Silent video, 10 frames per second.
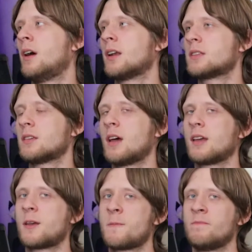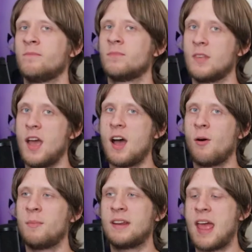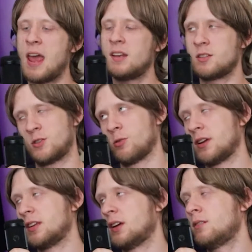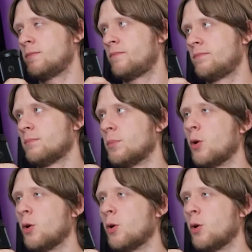And it's like, yeah, I mean, Andy's story did, but